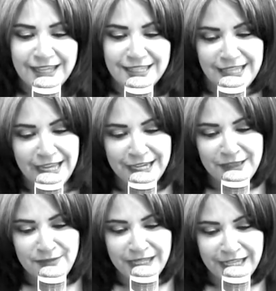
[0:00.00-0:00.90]
say it in
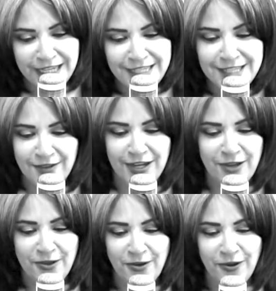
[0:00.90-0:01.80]
the beginning so I
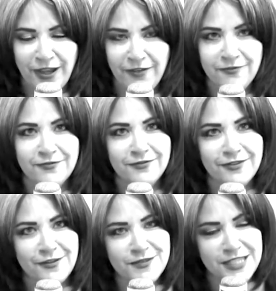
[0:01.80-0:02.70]
know, okay,
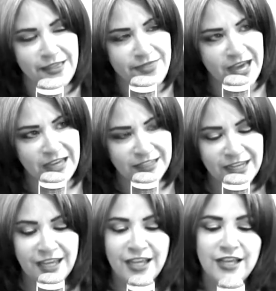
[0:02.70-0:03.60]
I've said that.
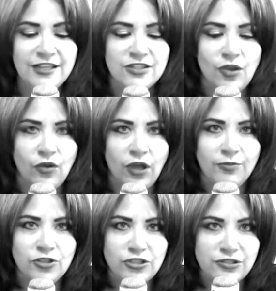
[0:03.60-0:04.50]
So a
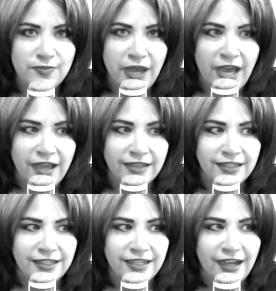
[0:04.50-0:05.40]
couple shows back,
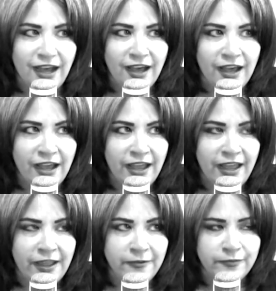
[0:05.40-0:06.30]

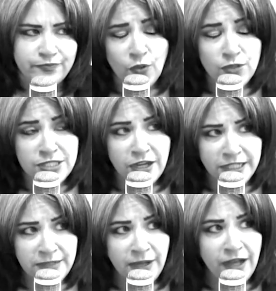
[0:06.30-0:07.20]
I was
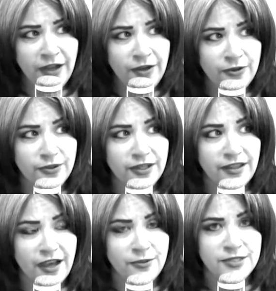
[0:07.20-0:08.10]
talking about
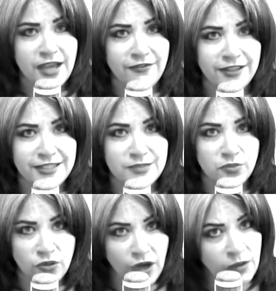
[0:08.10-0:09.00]
I was having this
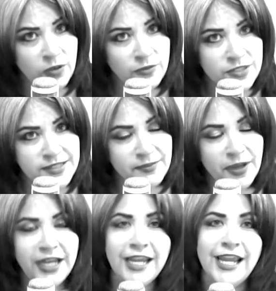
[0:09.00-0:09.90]
problem with
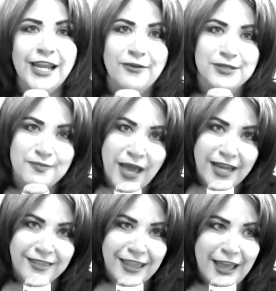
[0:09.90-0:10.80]
somebody and I was mad
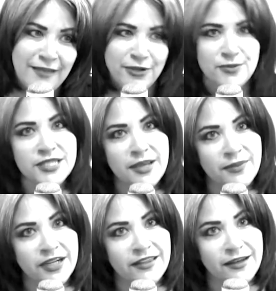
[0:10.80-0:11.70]
at them, and it was
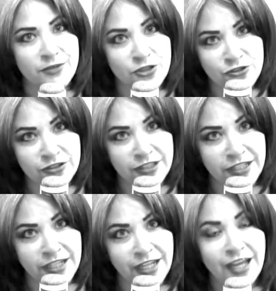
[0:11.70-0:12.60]
somebody that I'm
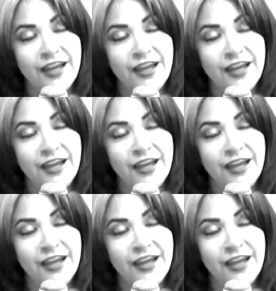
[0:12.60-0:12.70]
usually